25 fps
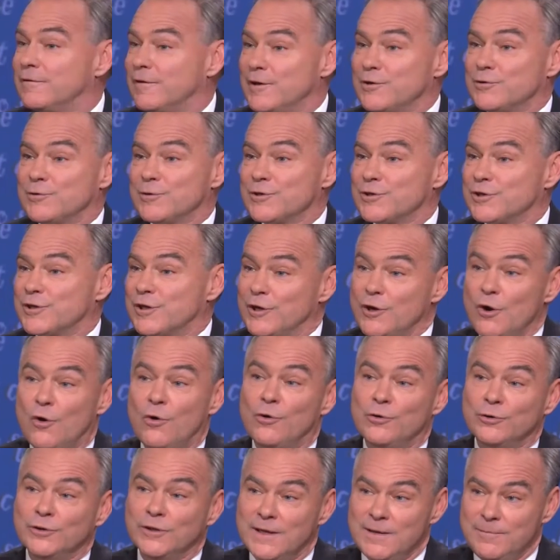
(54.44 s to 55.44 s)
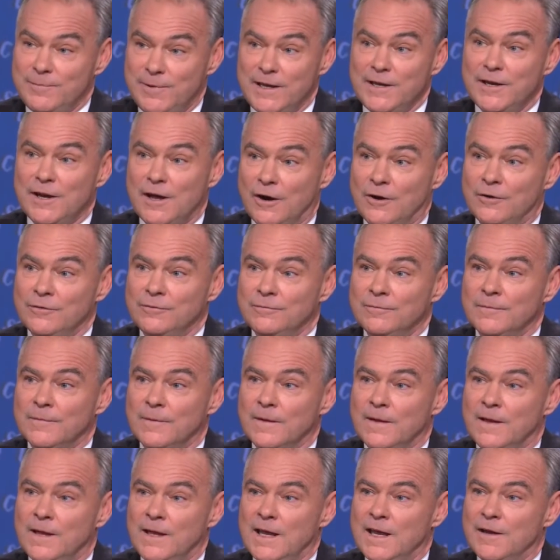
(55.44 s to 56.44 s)
of interest could only be known
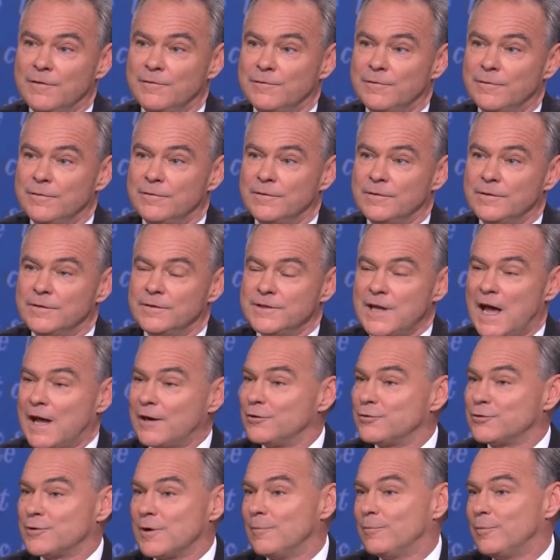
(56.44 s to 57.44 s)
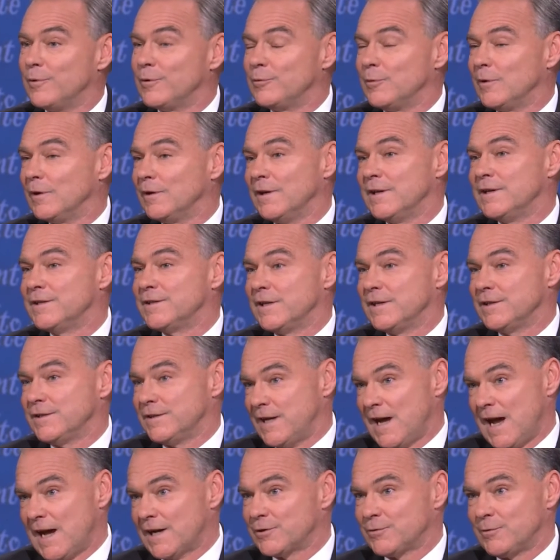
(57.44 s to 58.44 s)
if Donald Trump would release his
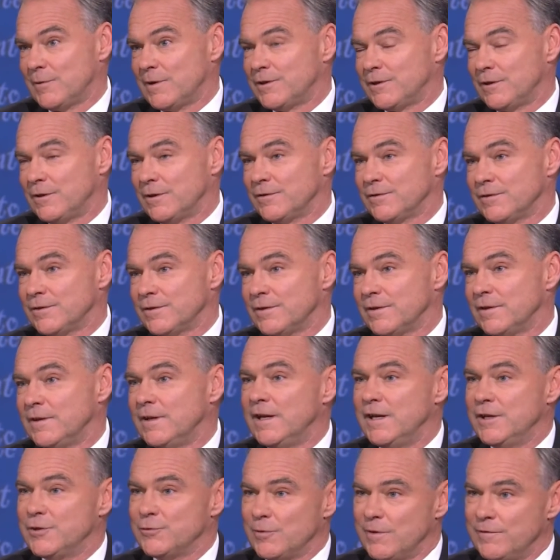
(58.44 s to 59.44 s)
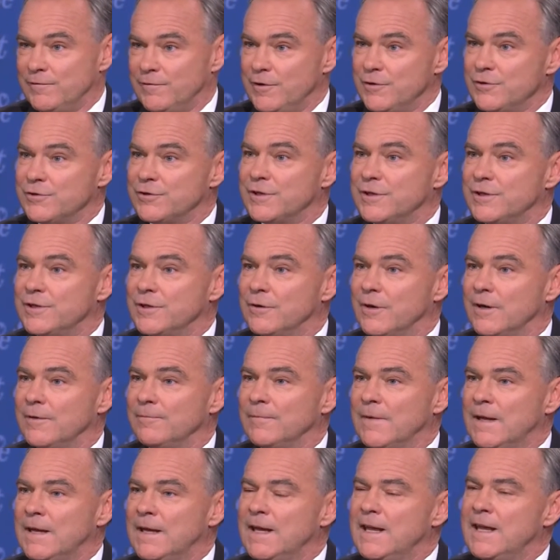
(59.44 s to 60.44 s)
tax returns. He's refused to do
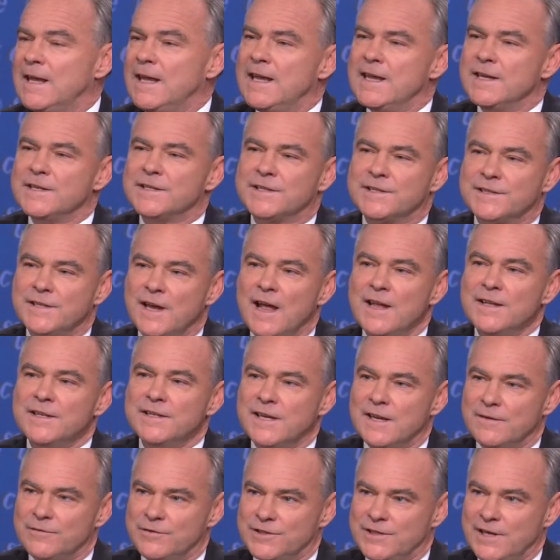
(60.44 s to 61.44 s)
it. His sons have